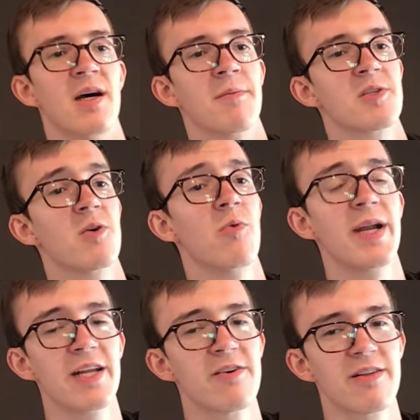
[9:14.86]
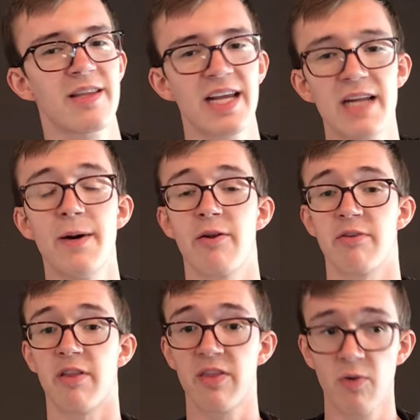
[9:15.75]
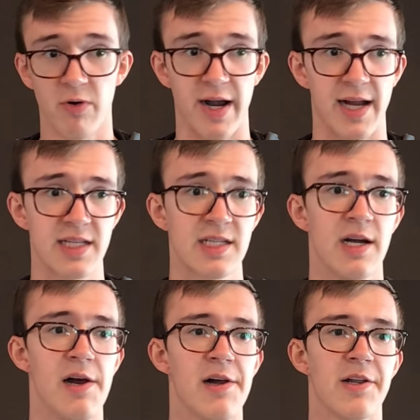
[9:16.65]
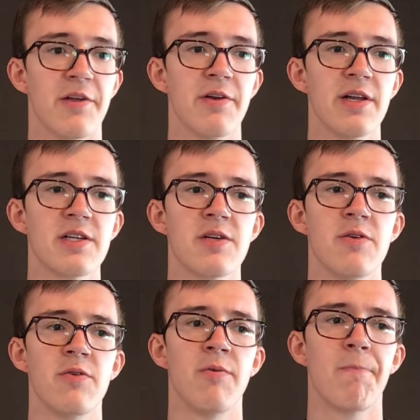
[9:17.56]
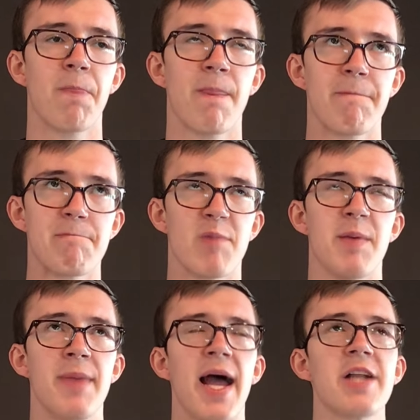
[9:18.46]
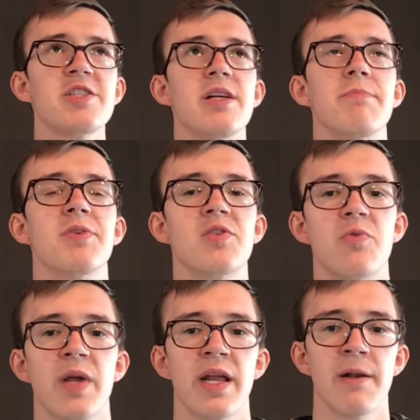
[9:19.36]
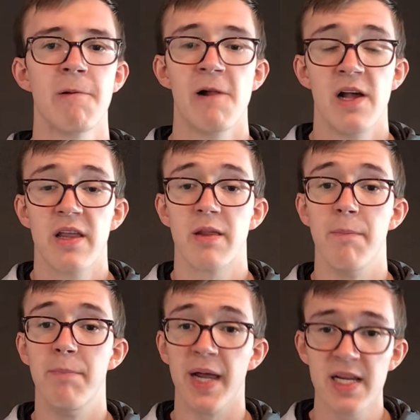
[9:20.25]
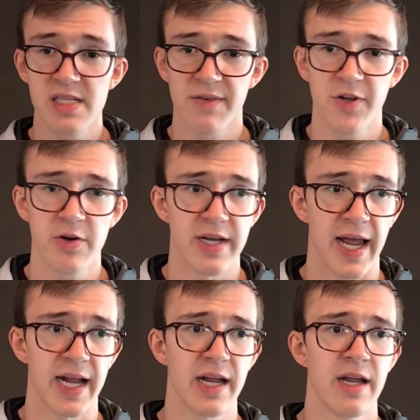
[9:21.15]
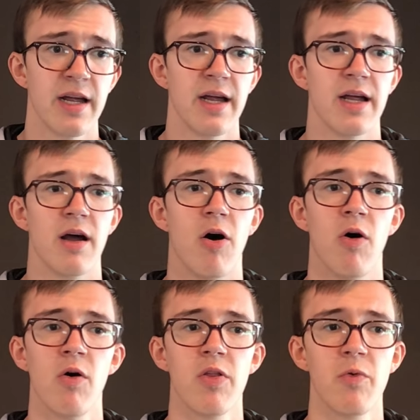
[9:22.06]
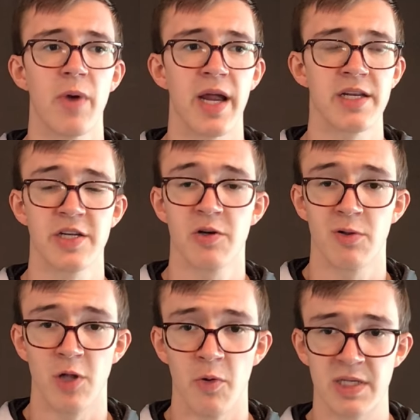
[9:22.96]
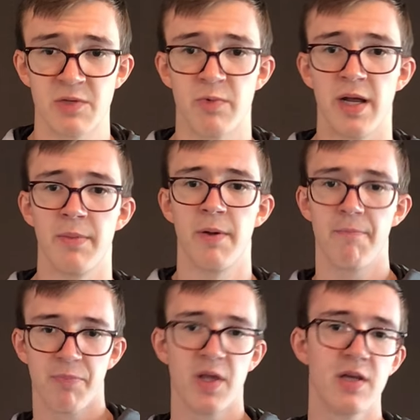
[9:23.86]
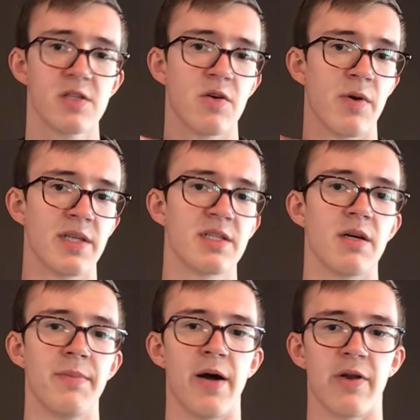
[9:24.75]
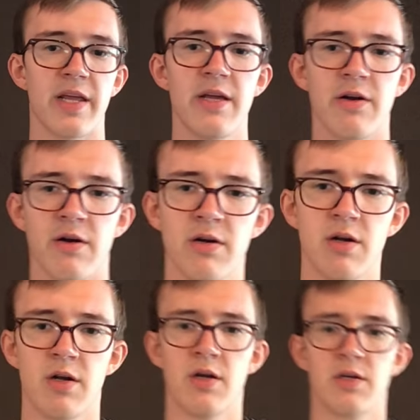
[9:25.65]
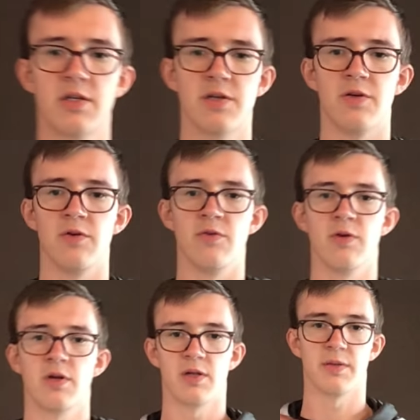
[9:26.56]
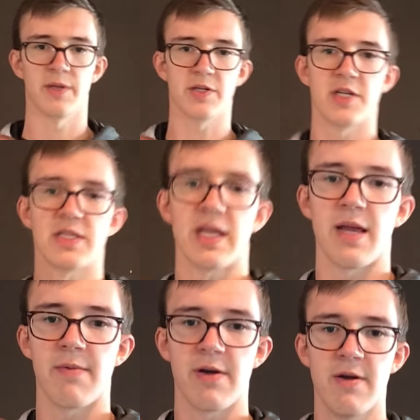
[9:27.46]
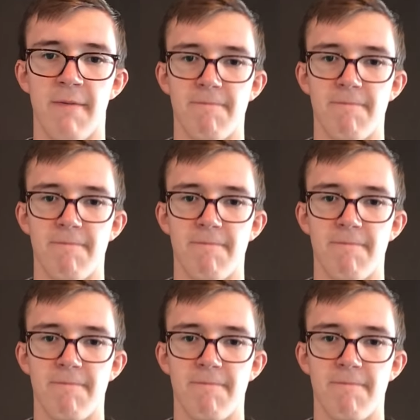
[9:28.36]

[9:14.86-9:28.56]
So when you're thinking about the thorax, you need to imagine it between the base of your neck all the way to your lowest rib. So it's about here to, let me adjust the camera here,